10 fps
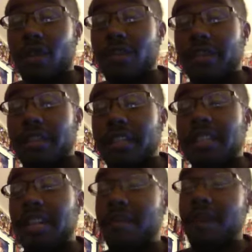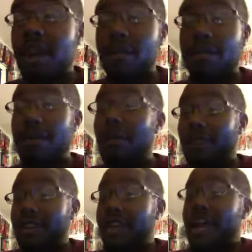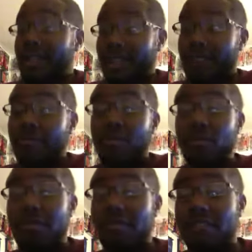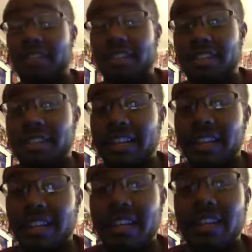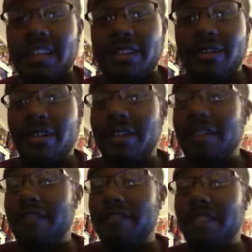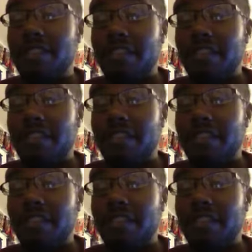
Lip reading: for the sit out powerbomb. They would not let him do it, but eventually he eventually